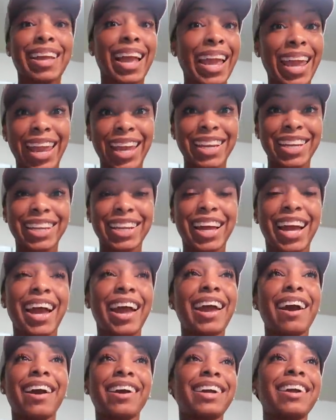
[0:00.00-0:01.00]
I hate it.
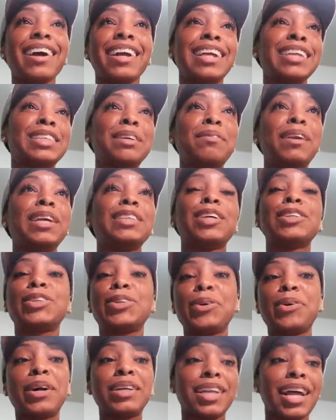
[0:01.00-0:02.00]
Cooking to me is a
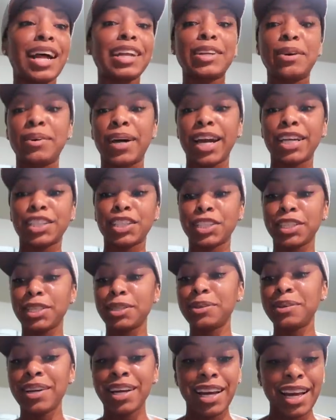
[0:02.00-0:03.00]
chore that I don't like to
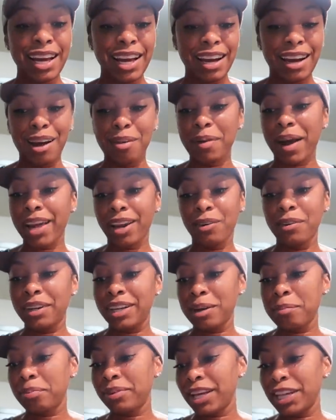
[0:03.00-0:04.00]
do. Um, I don't
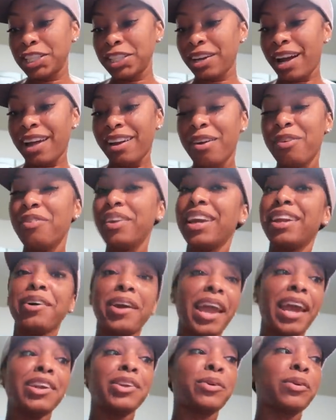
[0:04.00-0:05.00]
get pleasure out of
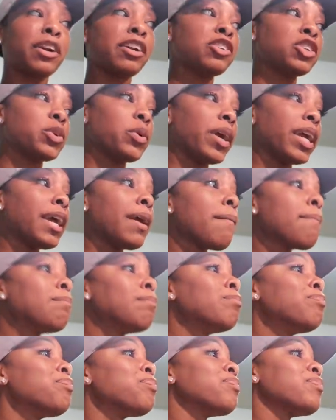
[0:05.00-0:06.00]
it and or enjoy
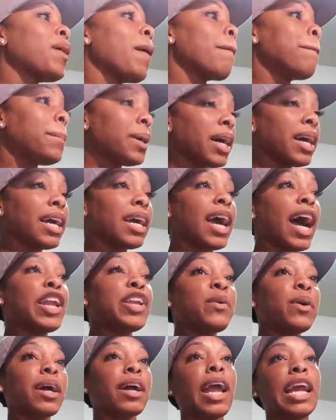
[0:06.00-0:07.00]
it. But I
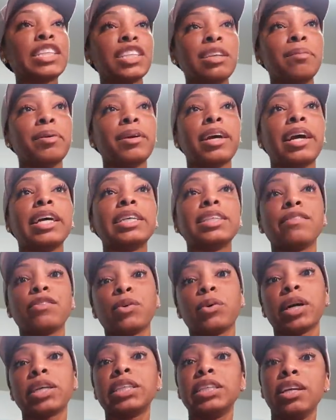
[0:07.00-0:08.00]
do it occasionally because, of
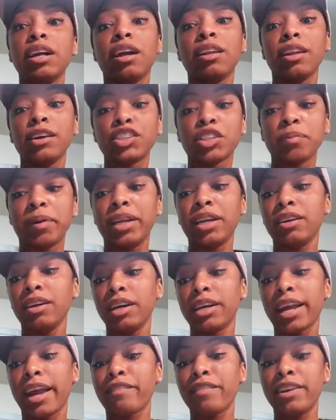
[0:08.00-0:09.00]
course, Dion loves for me to
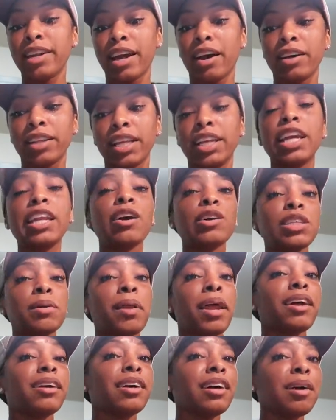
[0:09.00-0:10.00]
cook every now and then. He knows
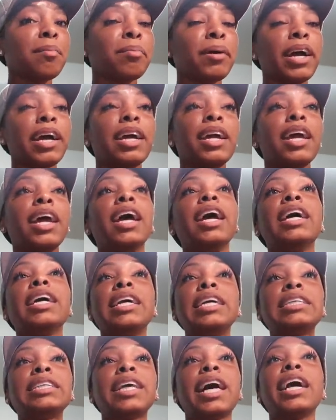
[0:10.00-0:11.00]
I'm not a cook, but
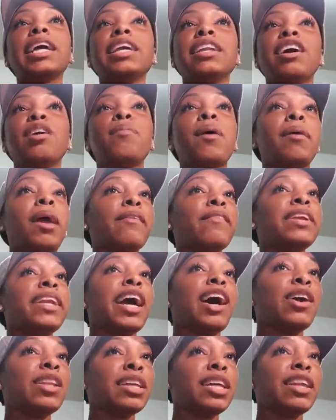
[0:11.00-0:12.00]
he's like, you know, but every
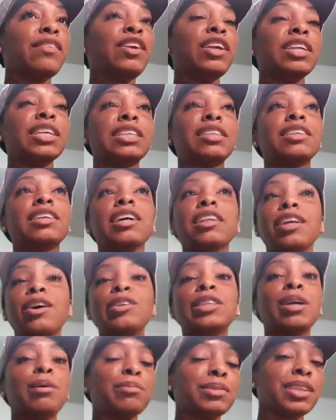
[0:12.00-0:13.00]
now and then, if you can just cook a
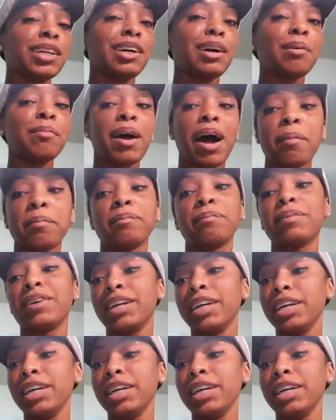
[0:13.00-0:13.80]
little some some, I'm